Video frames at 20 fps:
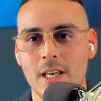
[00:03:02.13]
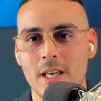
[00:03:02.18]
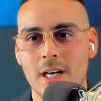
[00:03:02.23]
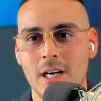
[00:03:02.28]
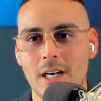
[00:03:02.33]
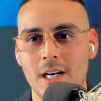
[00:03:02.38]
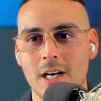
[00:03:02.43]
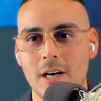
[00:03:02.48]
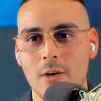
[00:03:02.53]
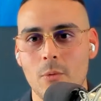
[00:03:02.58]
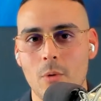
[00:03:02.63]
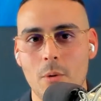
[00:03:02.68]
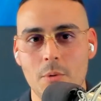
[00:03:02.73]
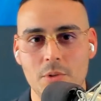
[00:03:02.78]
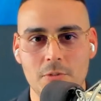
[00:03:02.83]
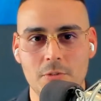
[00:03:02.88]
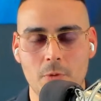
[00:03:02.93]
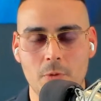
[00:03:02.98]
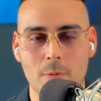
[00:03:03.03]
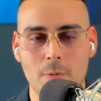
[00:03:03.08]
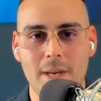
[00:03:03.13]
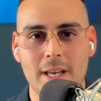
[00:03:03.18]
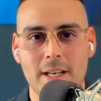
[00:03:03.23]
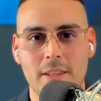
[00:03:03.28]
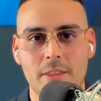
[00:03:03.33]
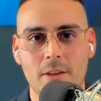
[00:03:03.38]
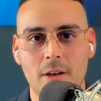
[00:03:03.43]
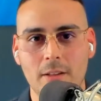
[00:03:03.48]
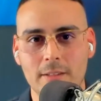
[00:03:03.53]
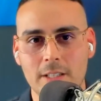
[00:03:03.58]
what was the format?
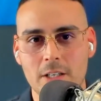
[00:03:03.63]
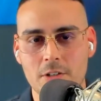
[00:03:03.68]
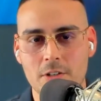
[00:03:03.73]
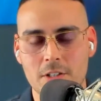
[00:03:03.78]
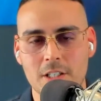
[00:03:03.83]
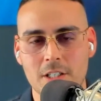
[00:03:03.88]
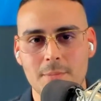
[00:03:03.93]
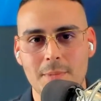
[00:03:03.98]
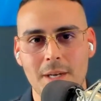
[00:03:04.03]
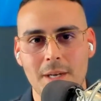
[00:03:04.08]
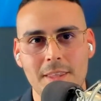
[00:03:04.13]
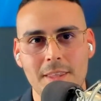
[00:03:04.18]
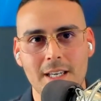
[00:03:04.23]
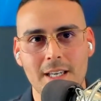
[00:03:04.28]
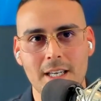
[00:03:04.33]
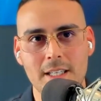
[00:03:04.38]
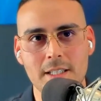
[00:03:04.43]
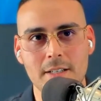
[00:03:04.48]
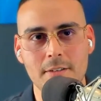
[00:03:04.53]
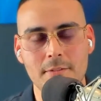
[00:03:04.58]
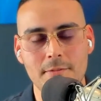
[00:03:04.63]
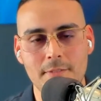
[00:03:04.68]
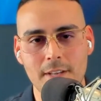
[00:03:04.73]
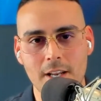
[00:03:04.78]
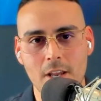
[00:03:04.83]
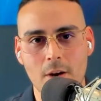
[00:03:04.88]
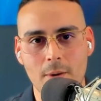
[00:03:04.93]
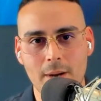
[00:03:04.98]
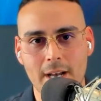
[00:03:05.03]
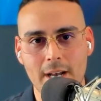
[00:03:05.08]
Thought leadership. I think I did a
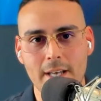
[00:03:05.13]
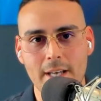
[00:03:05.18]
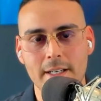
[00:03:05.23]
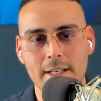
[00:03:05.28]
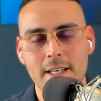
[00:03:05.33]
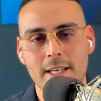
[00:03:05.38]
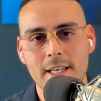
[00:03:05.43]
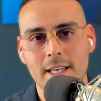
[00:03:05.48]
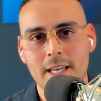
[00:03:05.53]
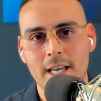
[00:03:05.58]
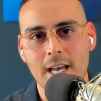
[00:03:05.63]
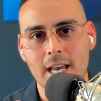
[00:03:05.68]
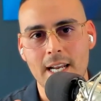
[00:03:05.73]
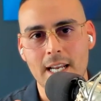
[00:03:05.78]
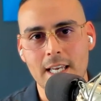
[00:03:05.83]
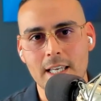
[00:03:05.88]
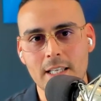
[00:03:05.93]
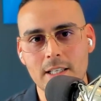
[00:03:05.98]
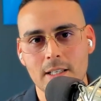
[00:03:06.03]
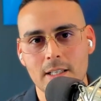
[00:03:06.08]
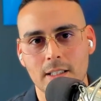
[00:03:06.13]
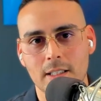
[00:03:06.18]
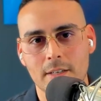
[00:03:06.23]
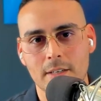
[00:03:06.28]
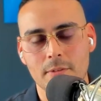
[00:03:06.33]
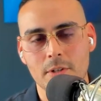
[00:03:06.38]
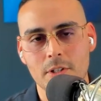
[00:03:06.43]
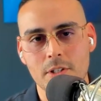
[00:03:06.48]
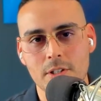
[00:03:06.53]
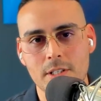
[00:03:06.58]
video ad, and I
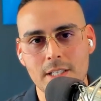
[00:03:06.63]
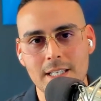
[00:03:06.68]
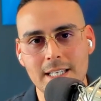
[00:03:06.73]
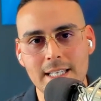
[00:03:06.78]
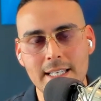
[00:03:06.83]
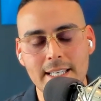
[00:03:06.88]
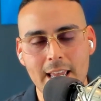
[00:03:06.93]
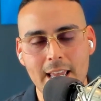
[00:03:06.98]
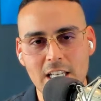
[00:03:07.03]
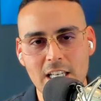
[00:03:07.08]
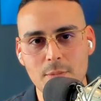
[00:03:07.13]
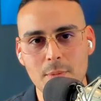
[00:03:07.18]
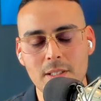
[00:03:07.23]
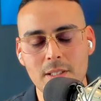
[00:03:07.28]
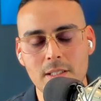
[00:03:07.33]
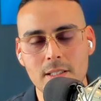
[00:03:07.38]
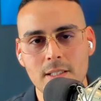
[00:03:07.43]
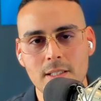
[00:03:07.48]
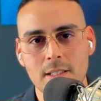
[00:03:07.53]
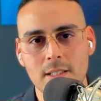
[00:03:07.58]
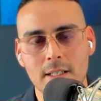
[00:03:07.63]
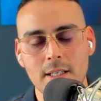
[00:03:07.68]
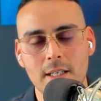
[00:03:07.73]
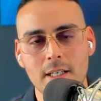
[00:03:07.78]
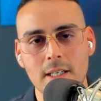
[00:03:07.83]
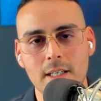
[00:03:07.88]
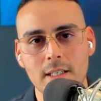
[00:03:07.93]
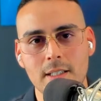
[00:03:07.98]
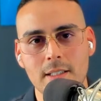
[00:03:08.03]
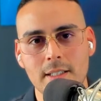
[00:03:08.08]
leveraged the engagement
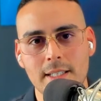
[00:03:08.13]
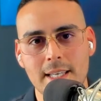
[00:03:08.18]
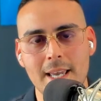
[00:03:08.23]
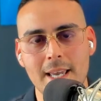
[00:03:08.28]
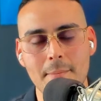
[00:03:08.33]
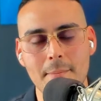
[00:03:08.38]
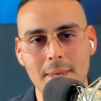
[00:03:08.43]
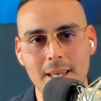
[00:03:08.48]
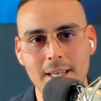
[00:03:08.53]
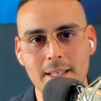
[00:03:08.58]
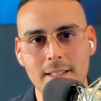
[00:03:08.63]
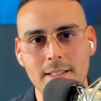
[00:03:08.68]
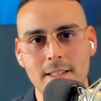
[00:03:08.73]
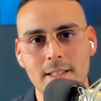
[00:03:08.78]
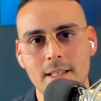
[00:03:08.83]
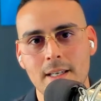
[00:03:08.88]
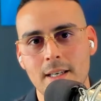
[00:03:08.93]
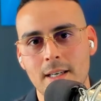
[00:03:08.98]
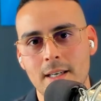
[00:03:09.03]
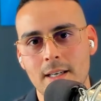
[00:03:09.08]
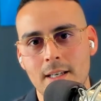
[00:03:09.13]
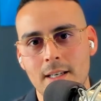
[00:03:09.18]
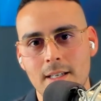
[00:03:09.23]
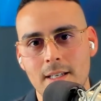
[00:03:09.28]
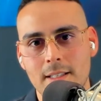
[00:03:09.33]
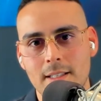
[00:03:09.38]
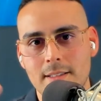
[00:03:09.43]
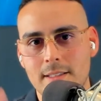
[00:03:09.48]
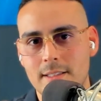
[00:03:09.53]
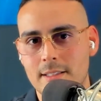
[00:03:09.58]
campaign.
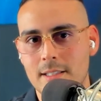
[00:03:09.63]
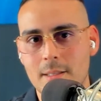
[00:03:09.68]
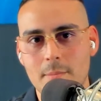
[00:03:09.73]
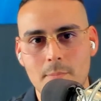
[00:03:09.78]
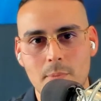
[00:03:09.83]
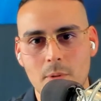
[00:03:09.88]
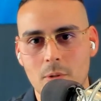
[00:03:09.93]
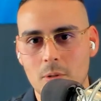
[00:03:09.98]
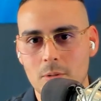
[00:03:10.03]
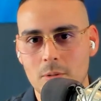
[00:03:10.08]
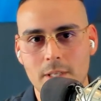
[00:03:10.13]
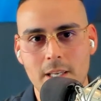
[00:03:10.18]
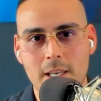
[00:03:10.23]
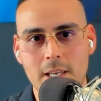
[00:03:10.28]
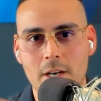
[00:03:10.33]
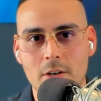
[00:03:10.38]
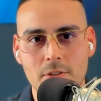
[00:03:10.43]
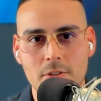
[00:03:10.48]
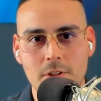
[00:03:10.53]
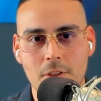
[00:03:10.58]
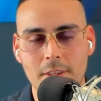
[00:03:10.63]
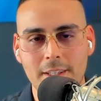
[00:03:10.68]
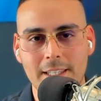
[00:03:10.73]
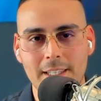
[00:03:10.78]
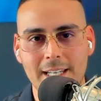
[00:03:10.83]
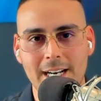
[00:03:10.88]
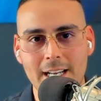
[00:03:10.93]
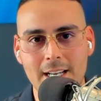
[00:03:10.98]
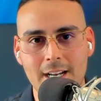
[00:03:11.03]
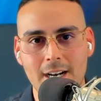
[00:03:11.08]
Simple. Here's the thing that
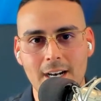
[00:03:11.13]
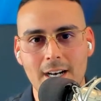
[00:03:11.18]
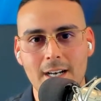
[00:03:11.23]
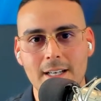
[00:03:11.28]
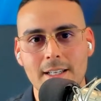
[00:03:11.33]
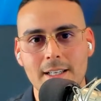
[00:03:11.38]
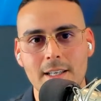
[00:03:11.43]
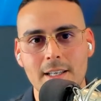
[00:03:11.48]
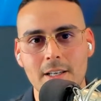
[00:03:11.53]
I got.